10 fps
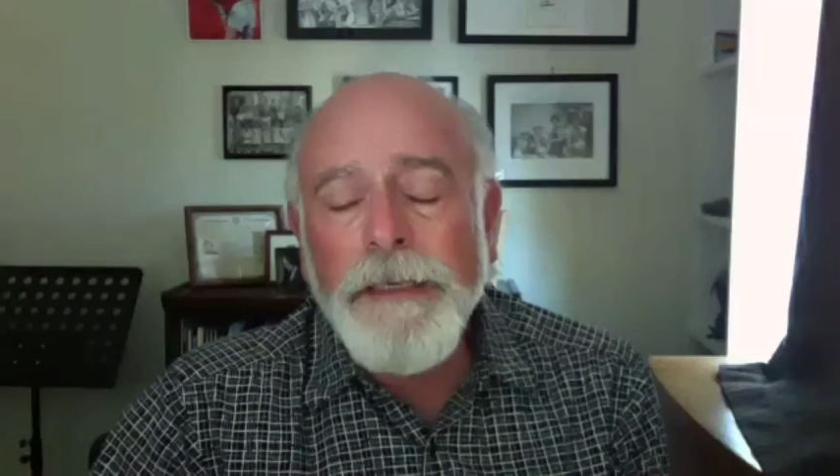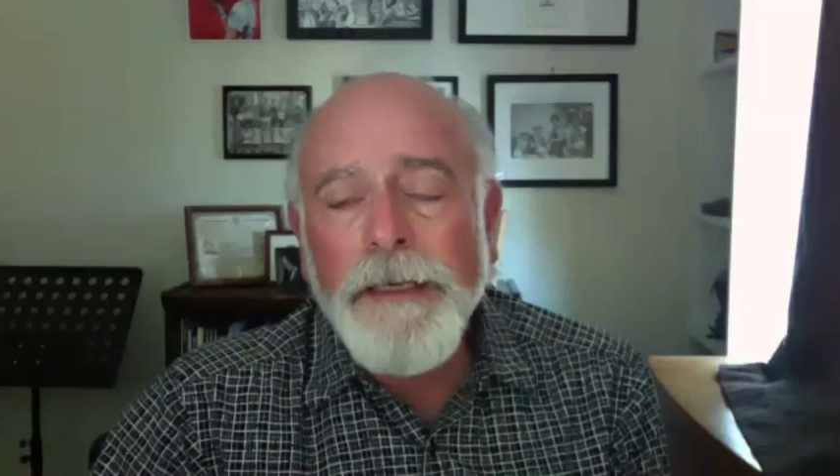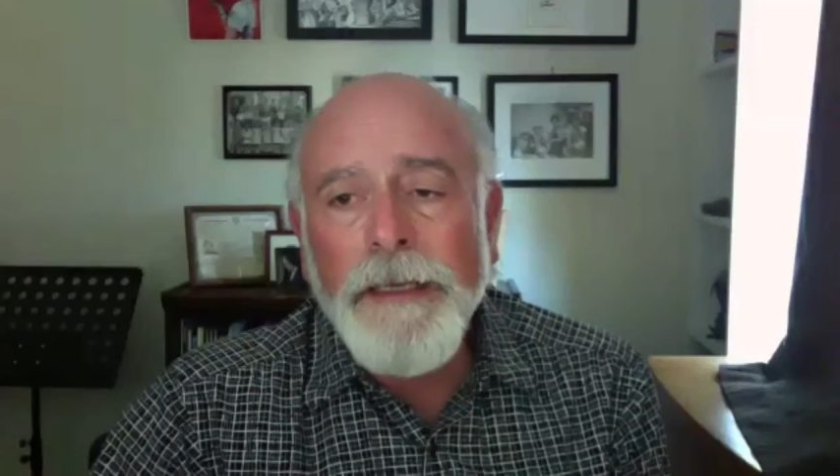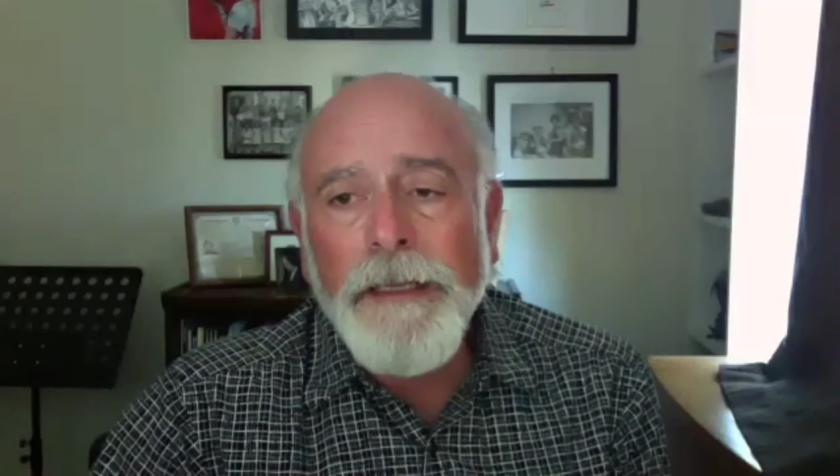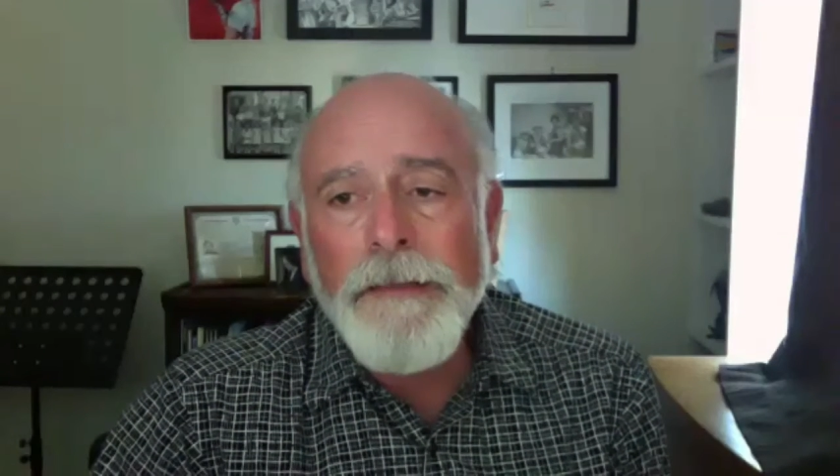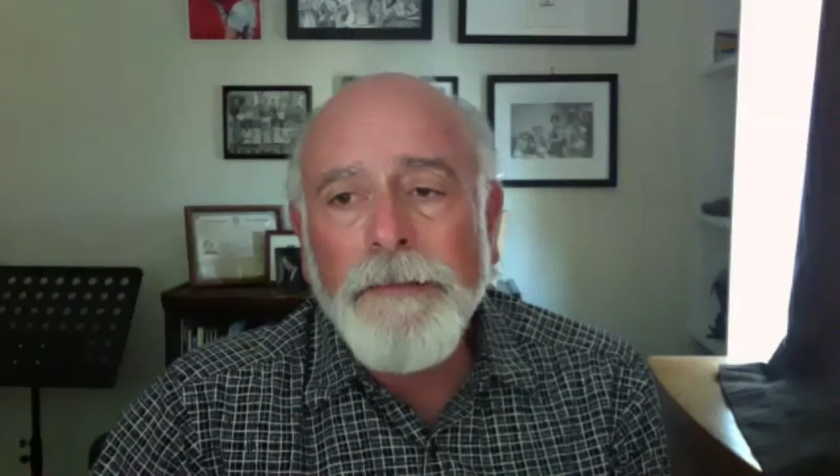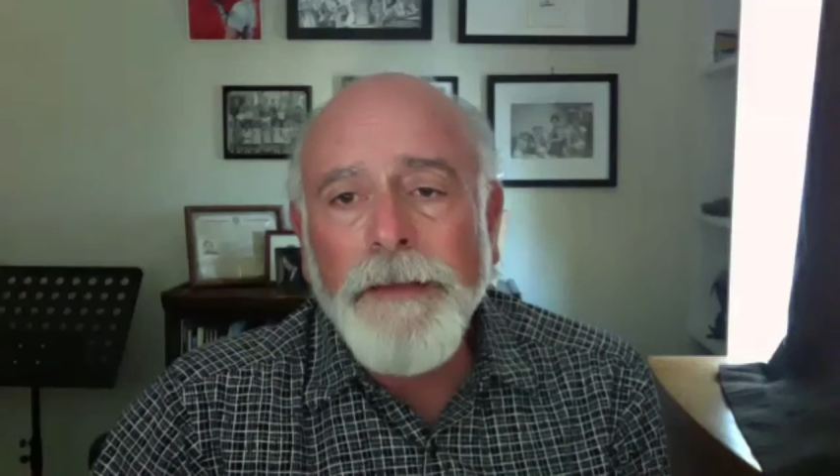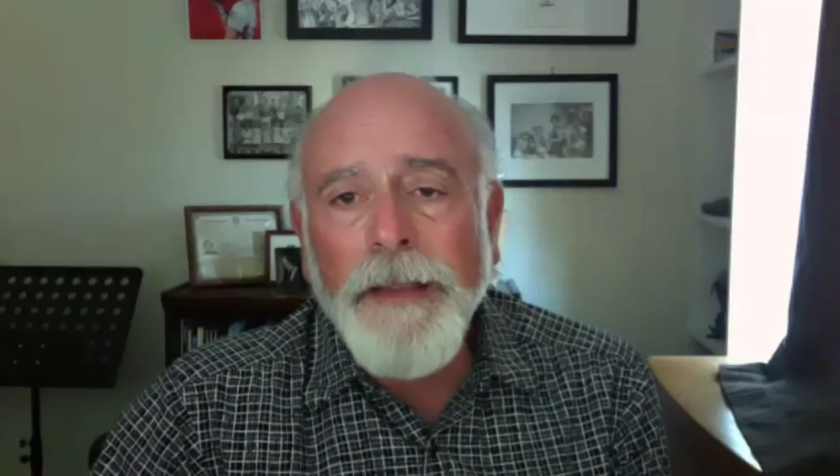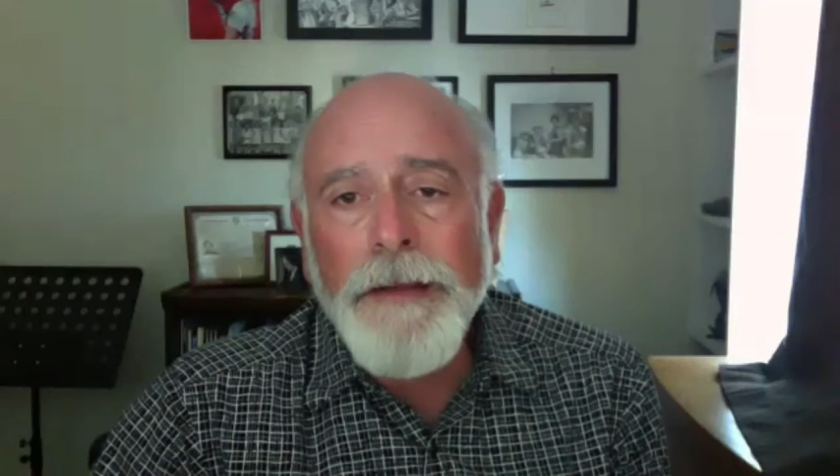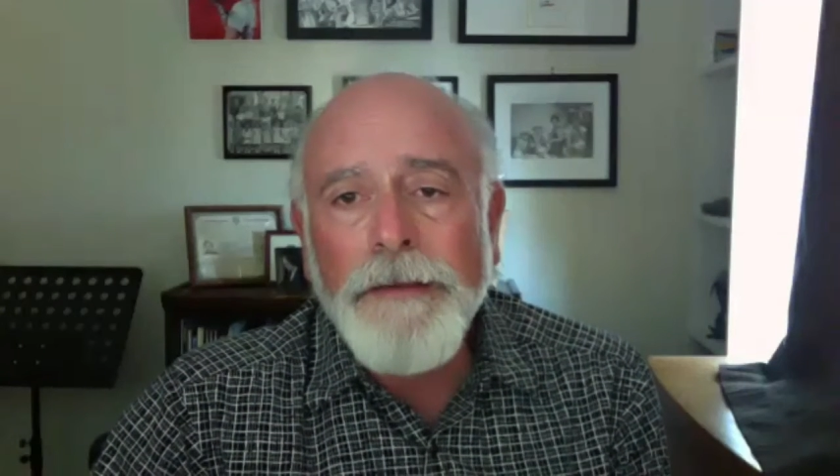at
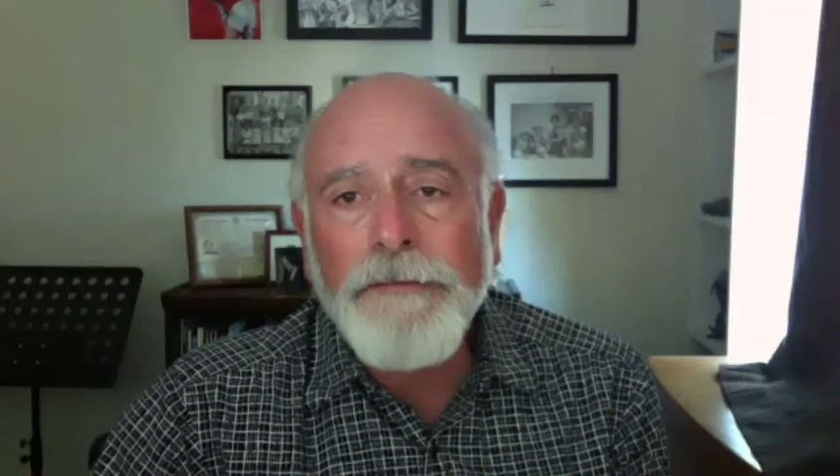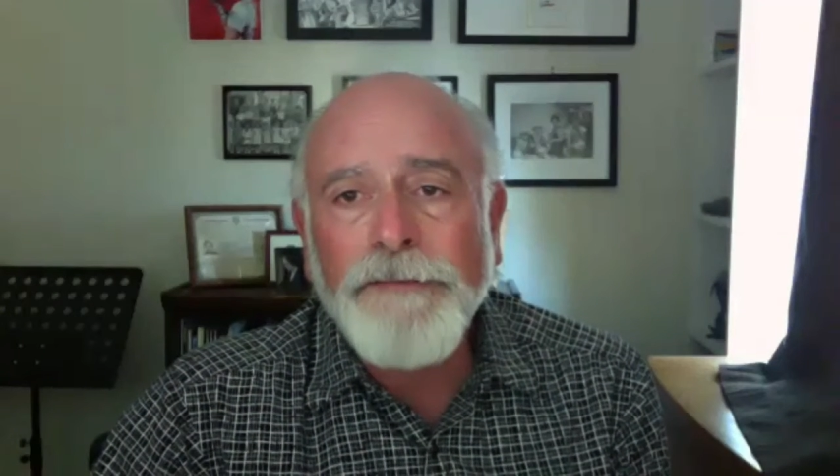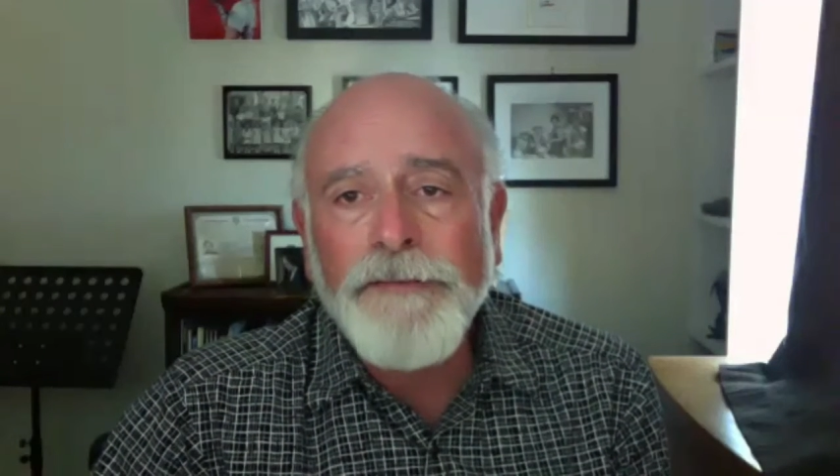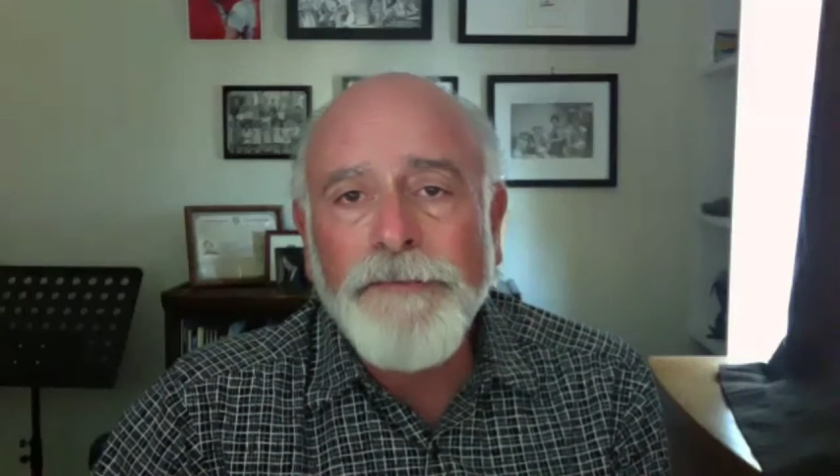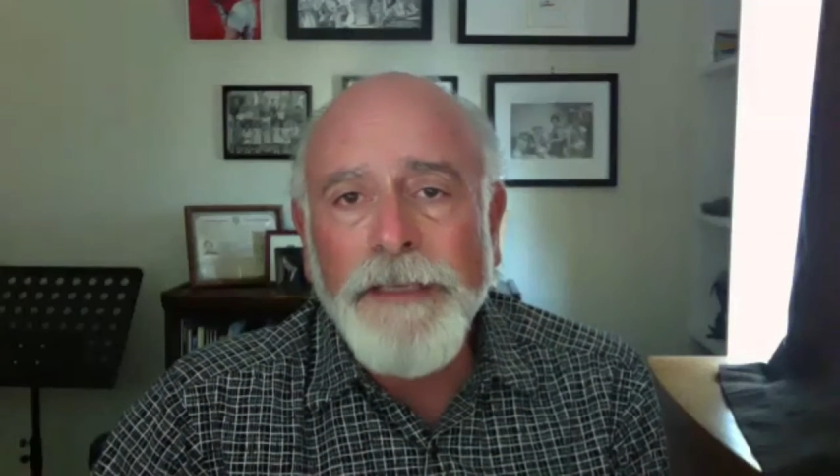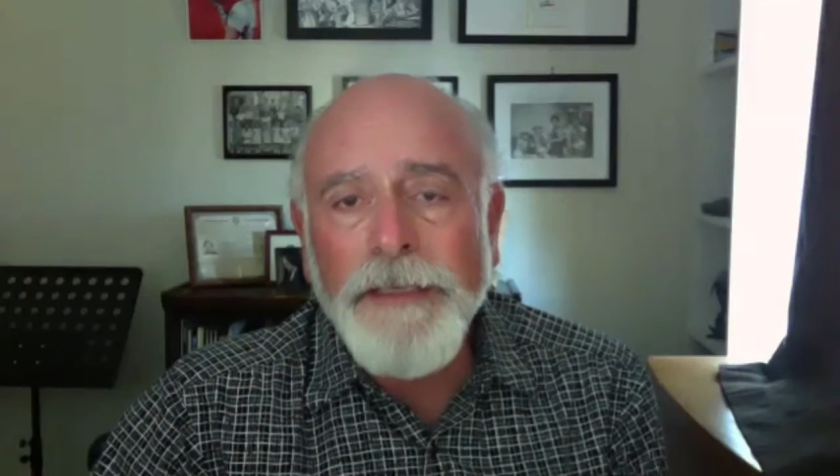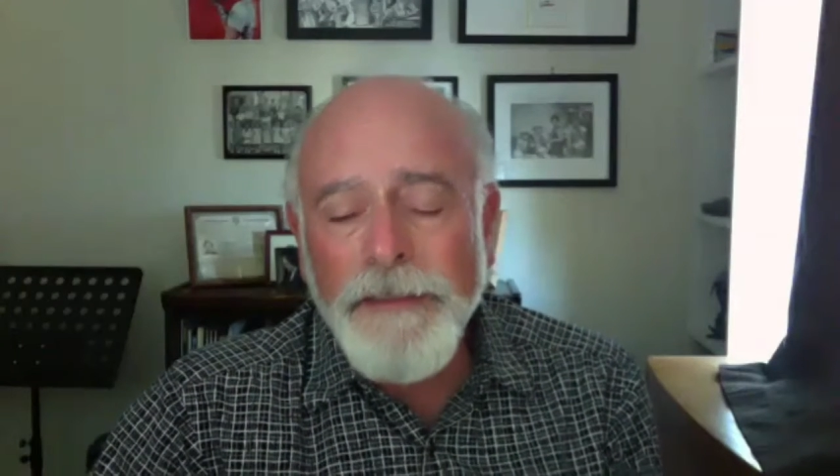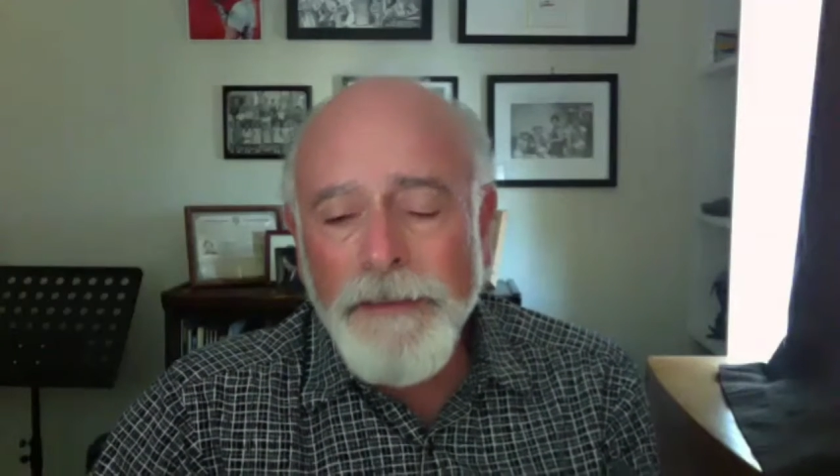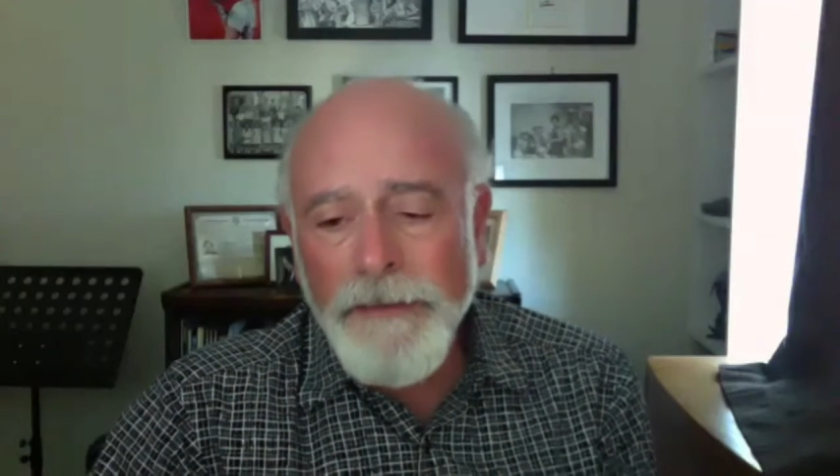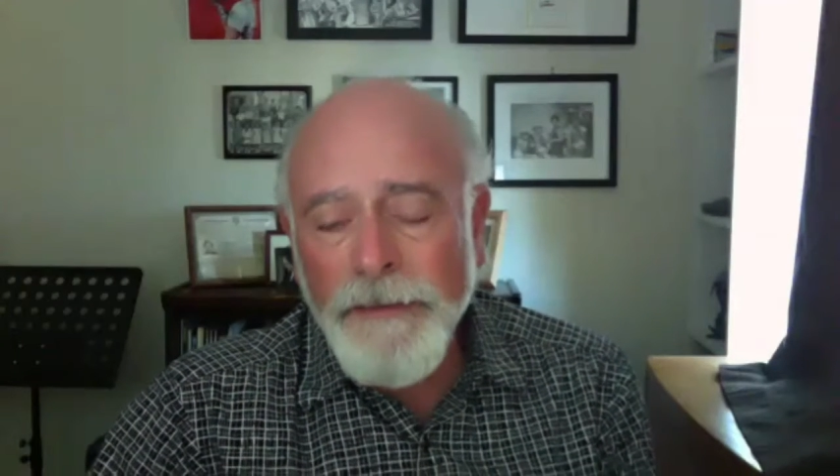the age of 15
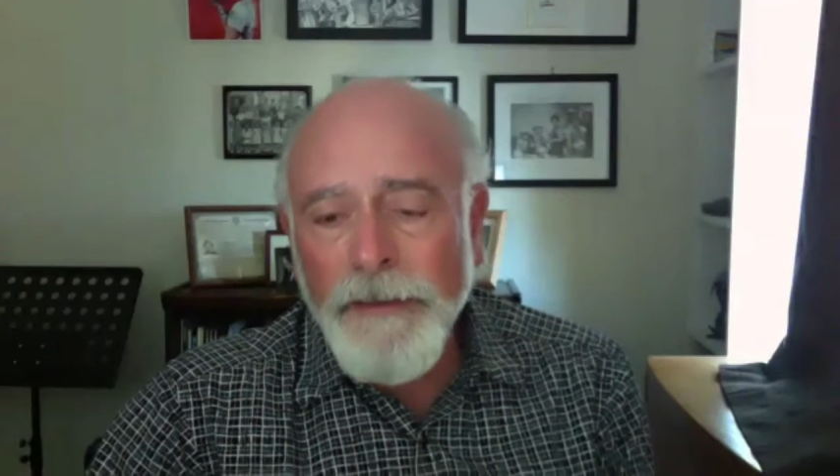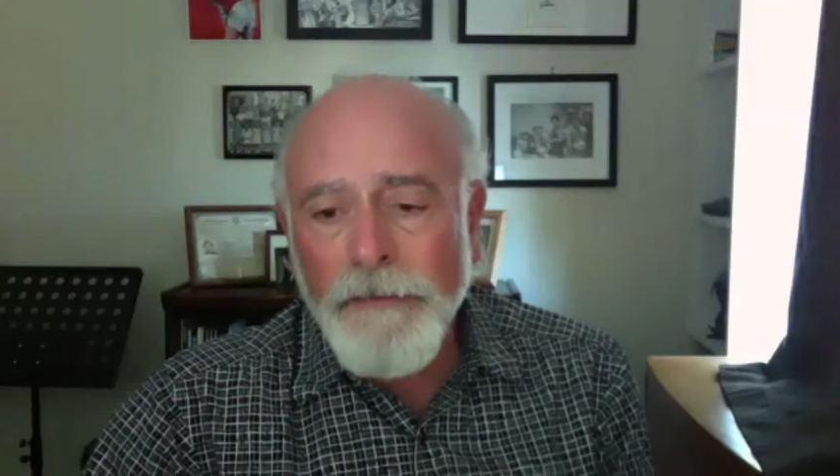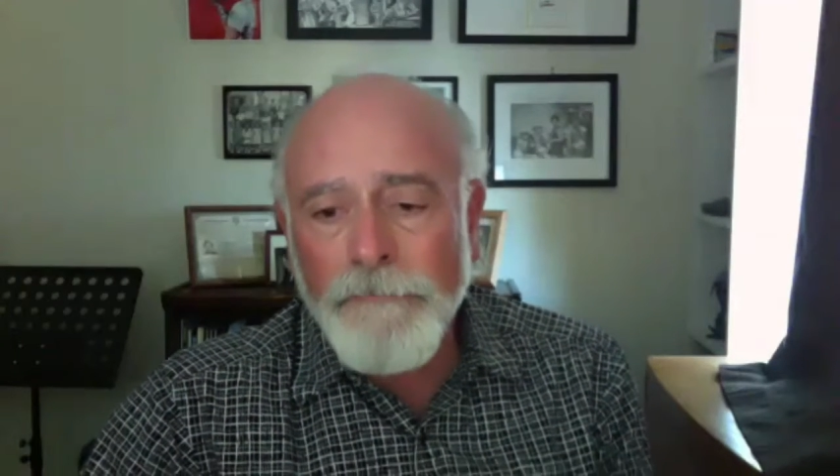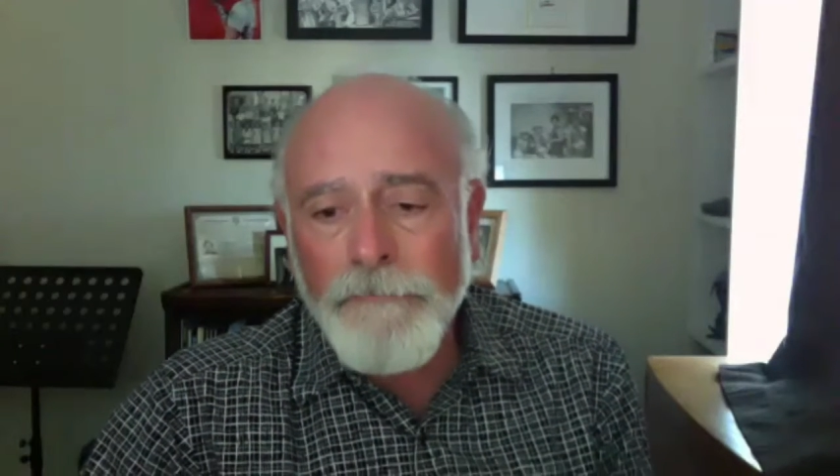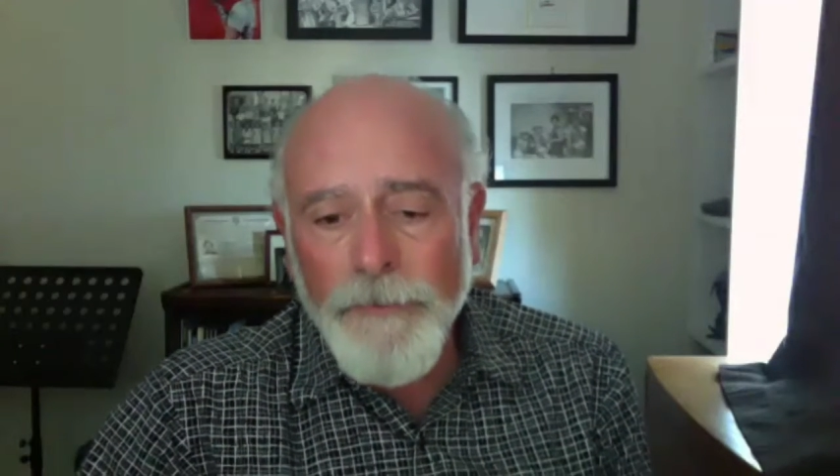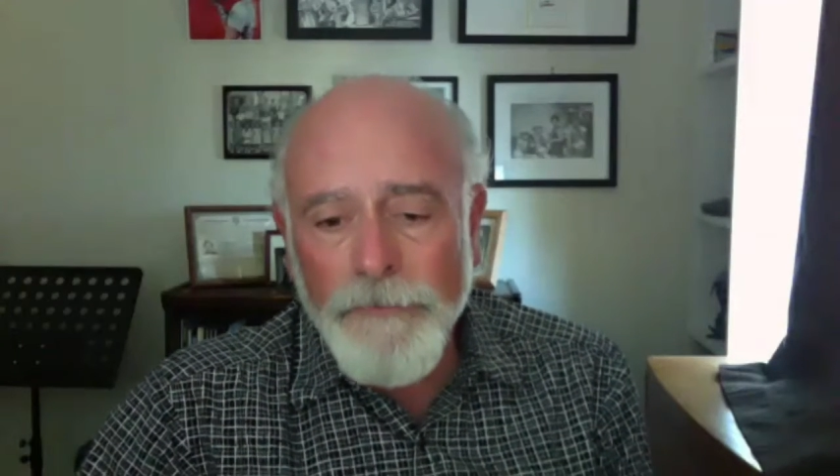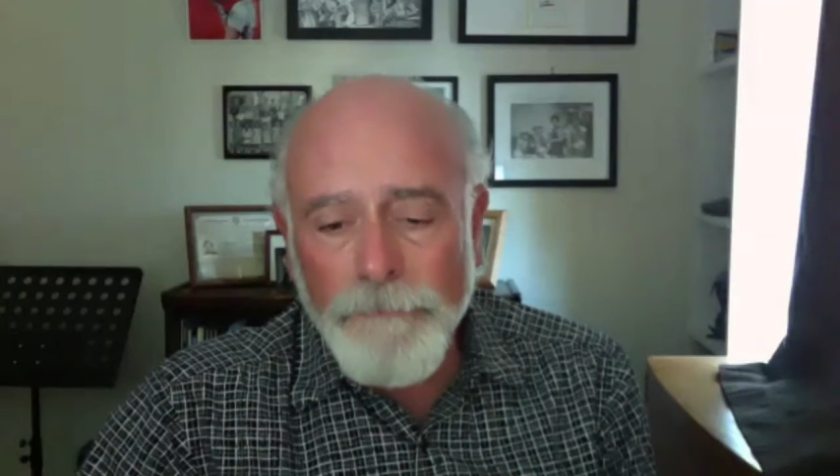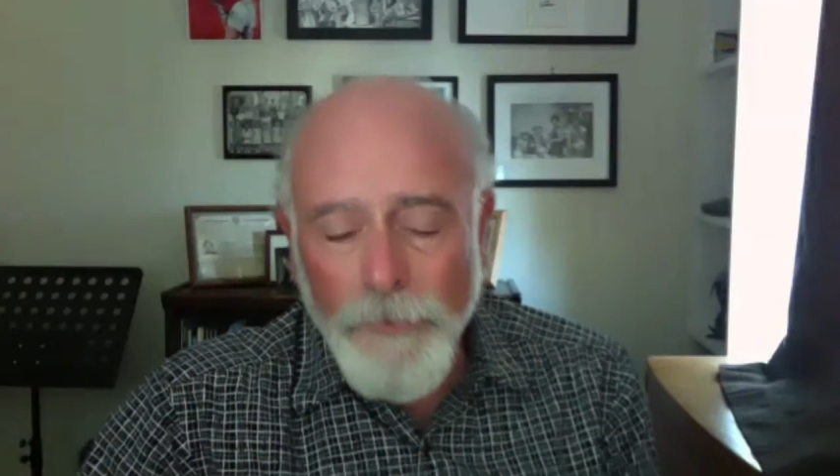from a rural